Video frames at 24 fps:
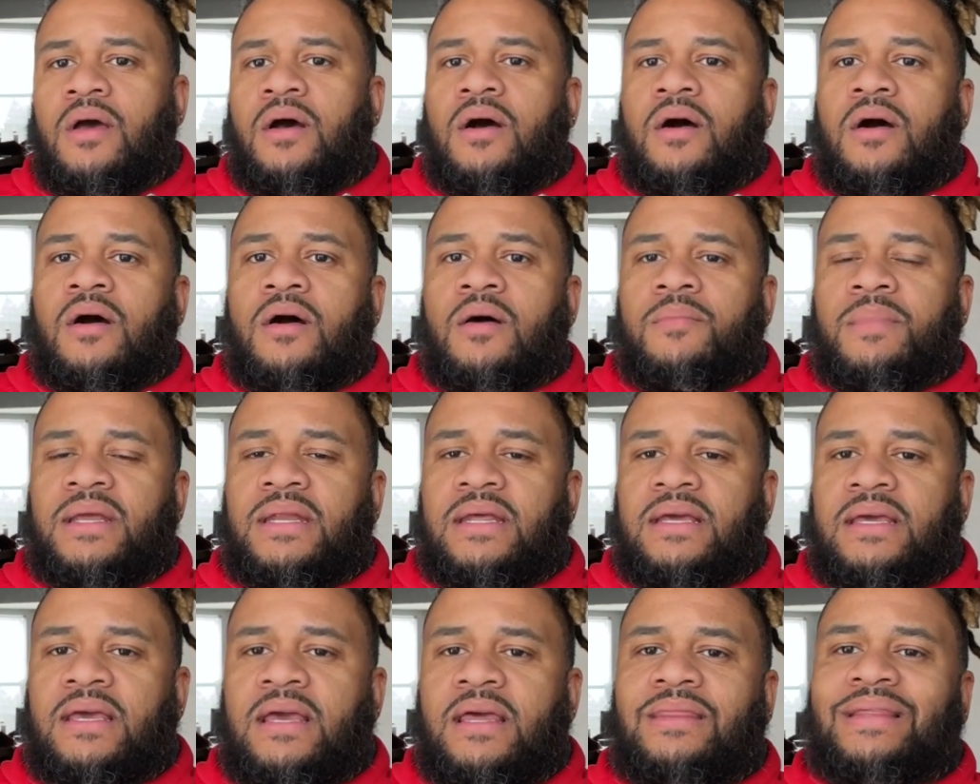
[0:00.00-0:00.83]
And
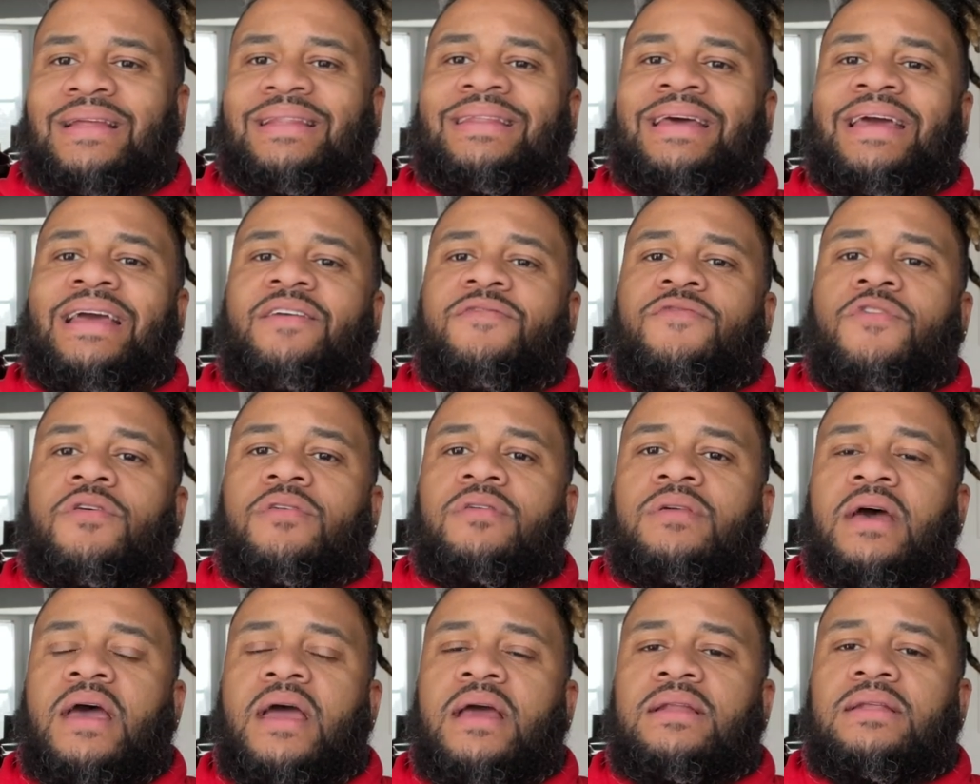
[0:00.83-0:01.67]
again, the link for
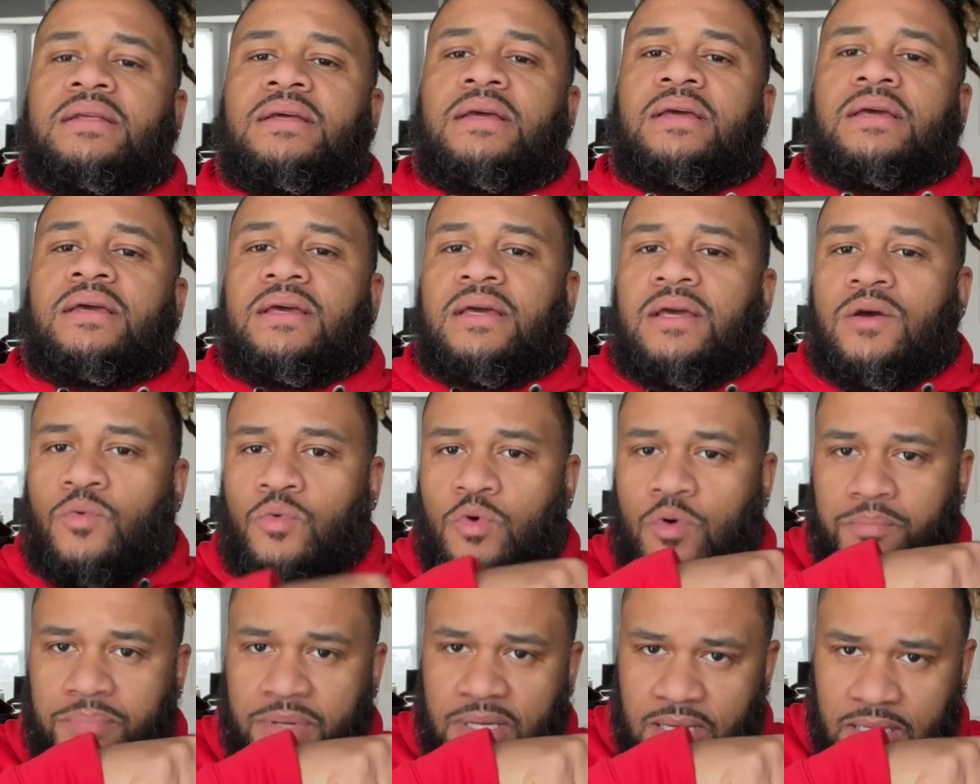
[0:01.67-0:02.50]
that
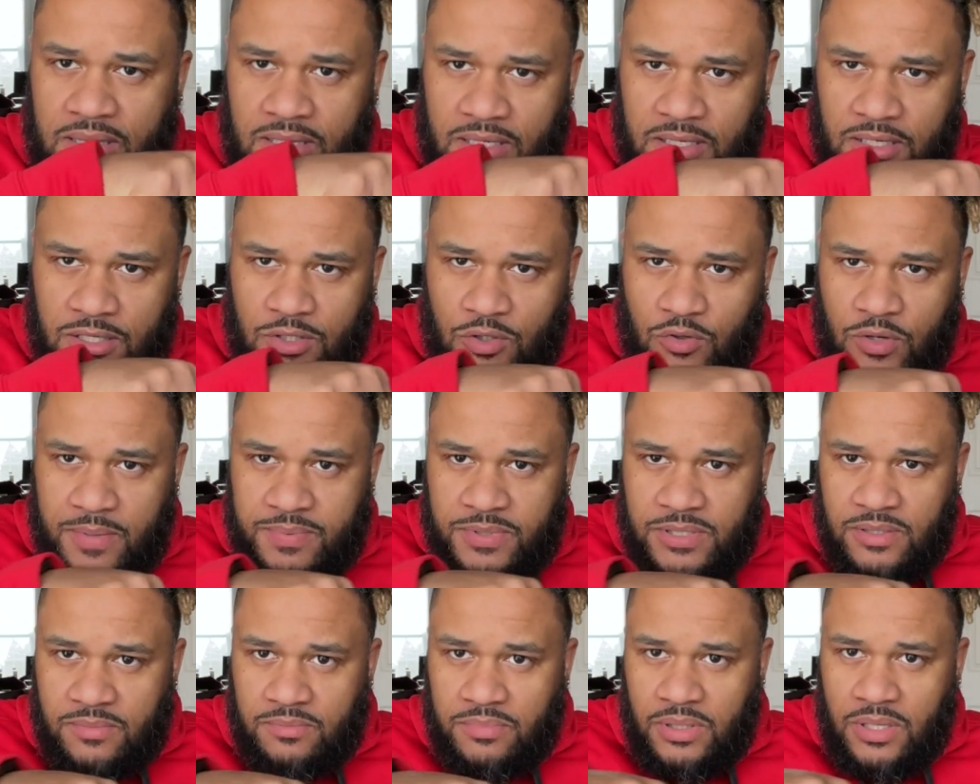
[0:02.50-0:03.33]
will be in the
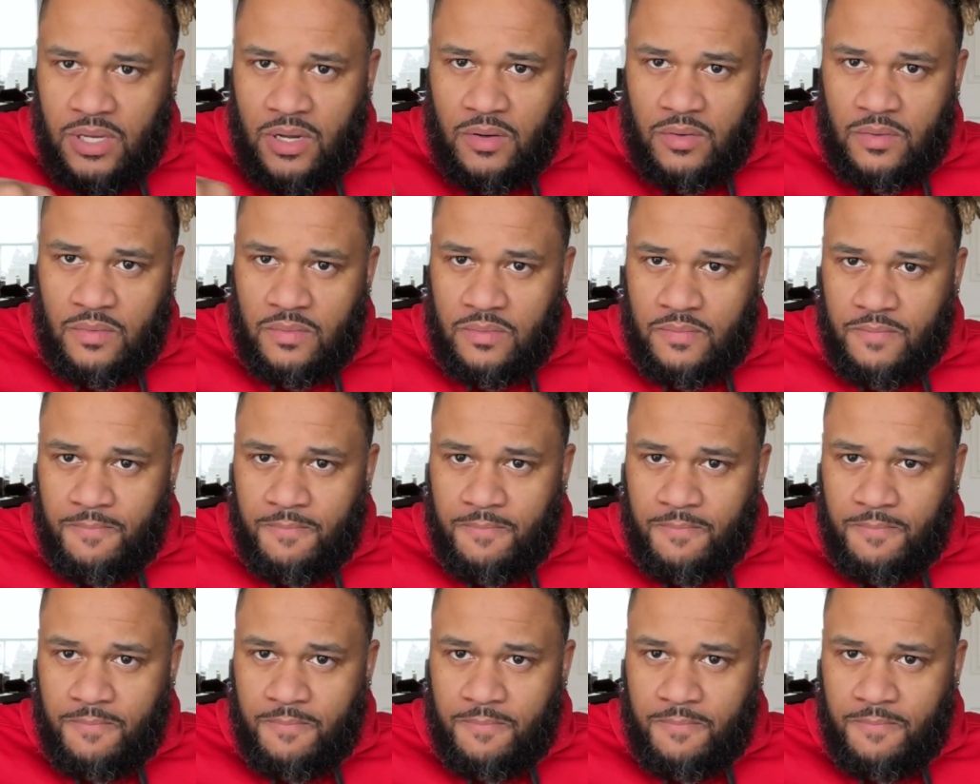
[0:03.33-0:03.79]
description below.